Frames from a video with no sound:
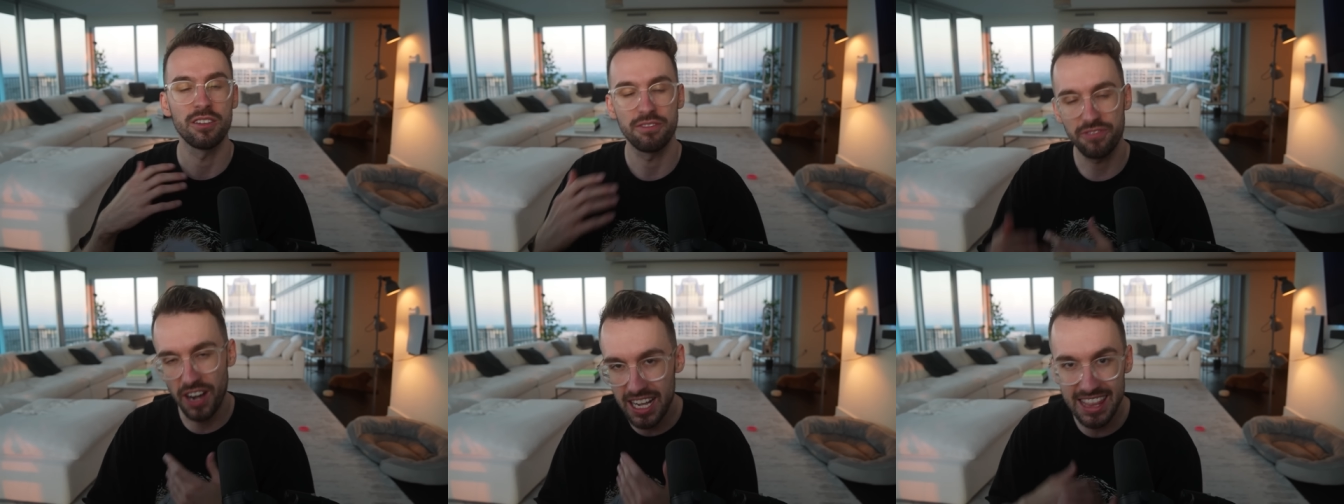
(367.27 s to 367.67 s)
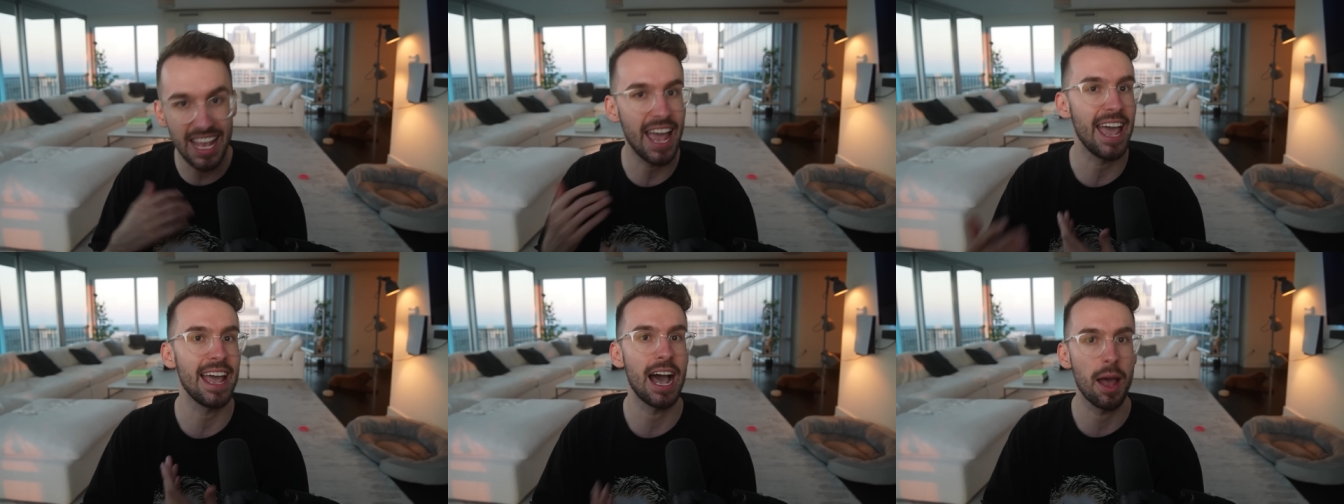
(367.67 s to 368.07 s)

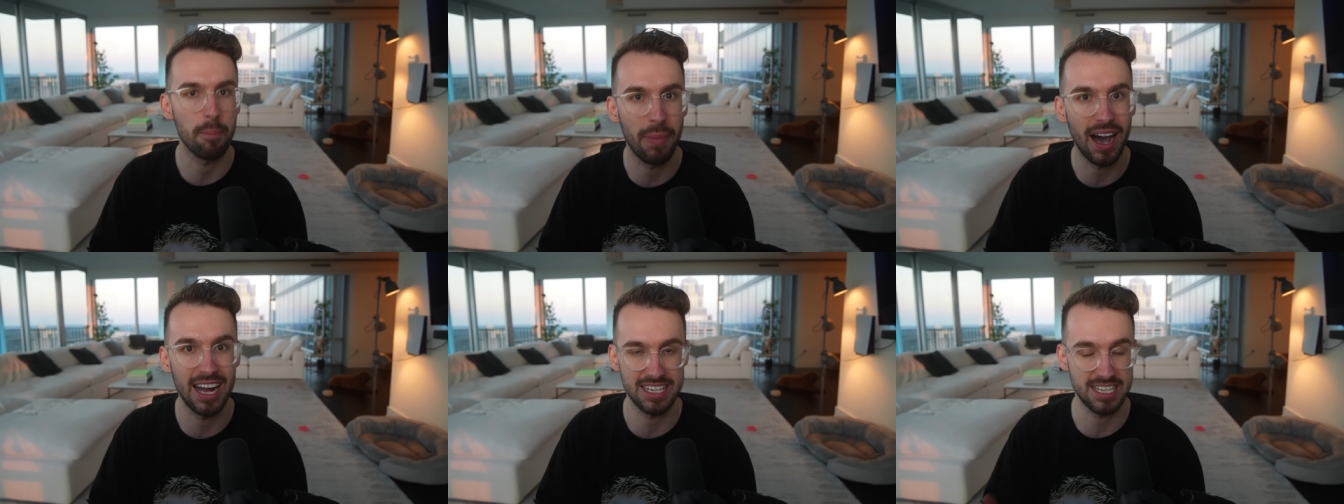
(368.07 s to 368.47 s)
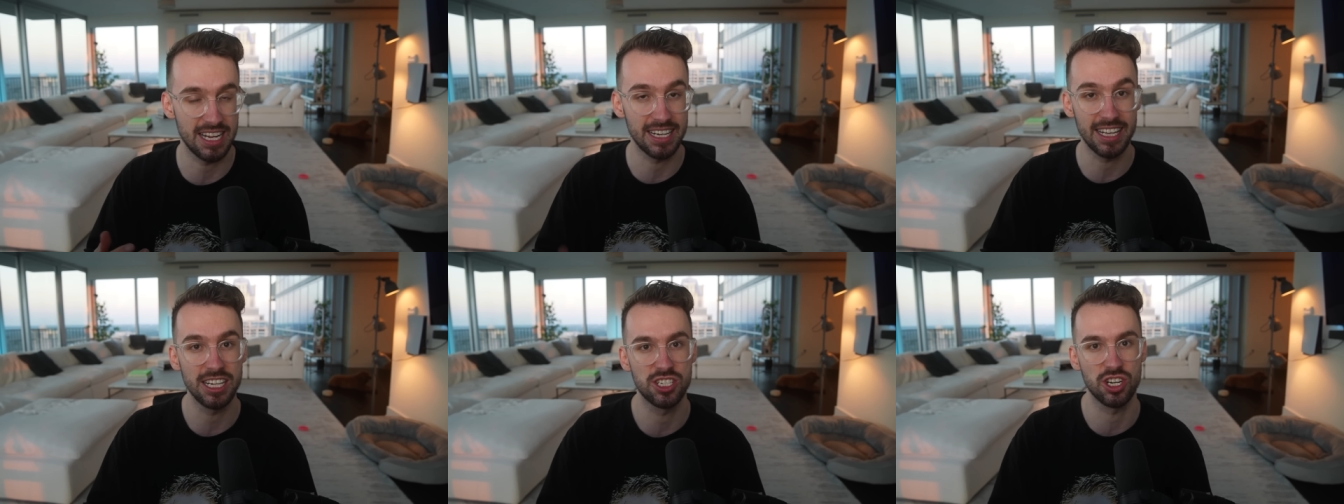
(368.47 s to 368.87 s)
fight the AI
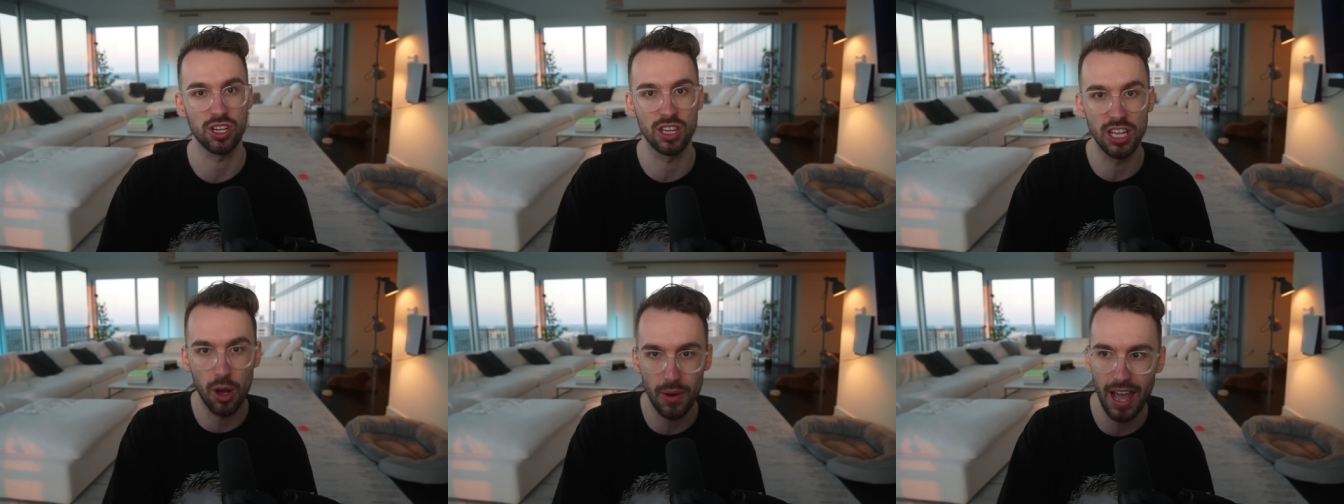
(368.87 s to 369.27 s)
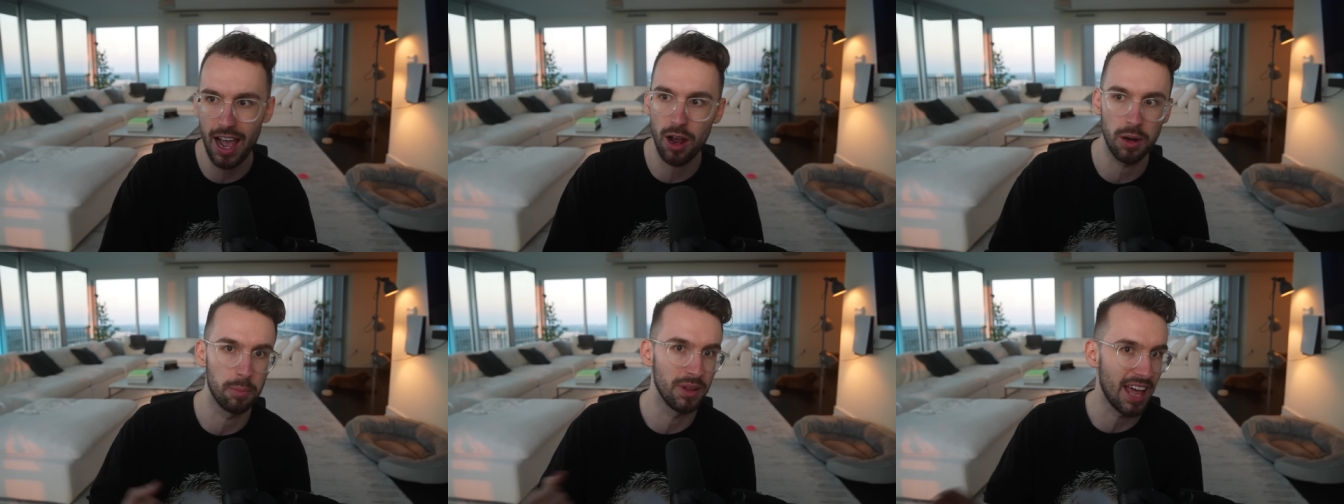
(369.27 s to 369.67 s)
bots, and get your
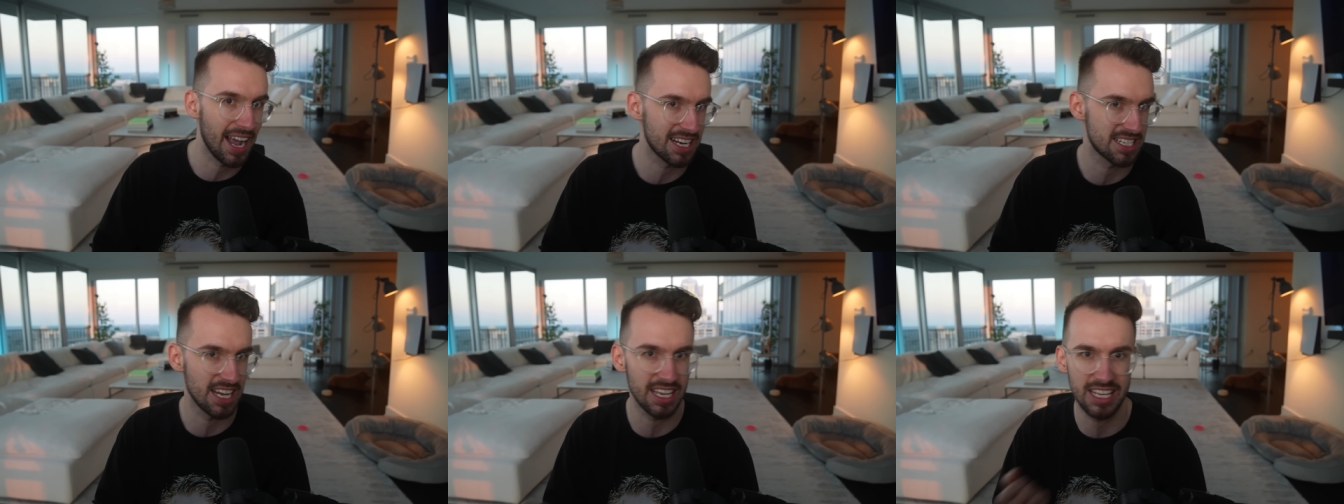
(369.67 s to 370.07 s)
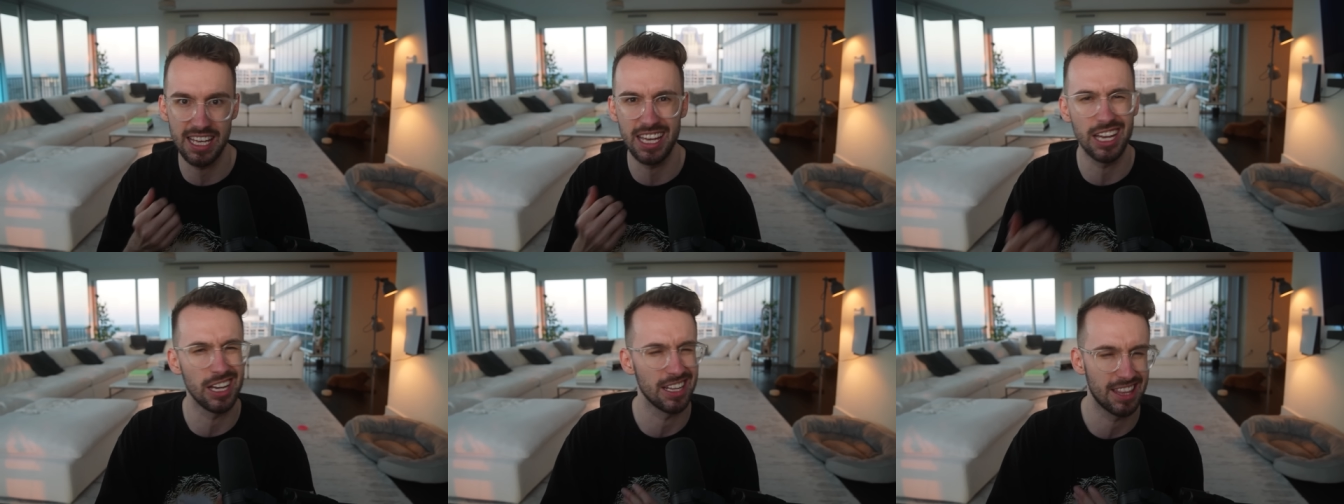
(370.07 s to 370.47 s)
loadout, black site
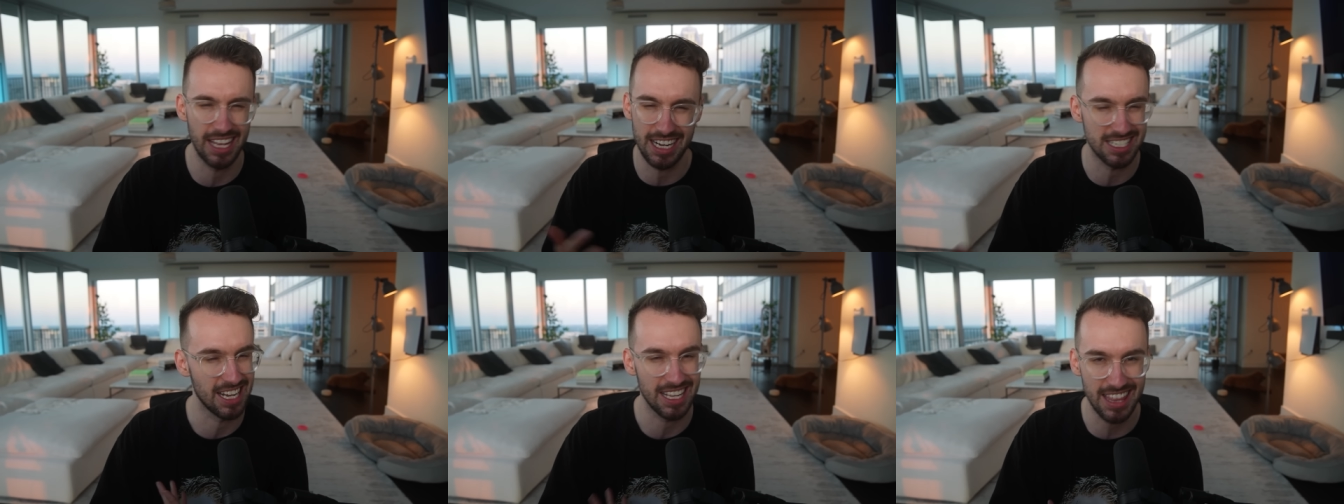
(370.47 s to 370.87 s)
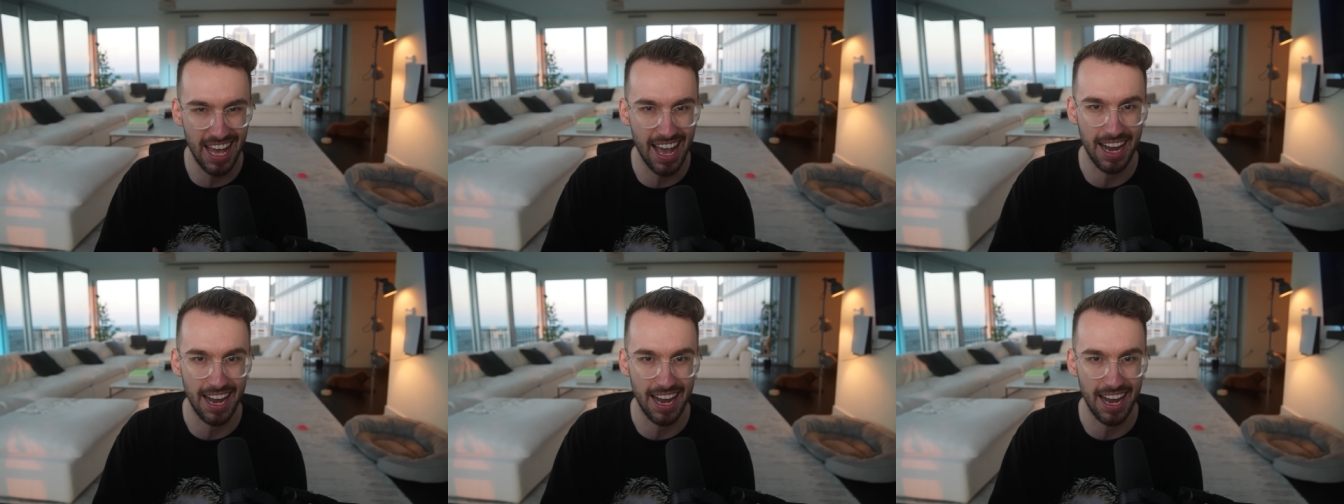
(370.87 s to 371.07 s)
key, things like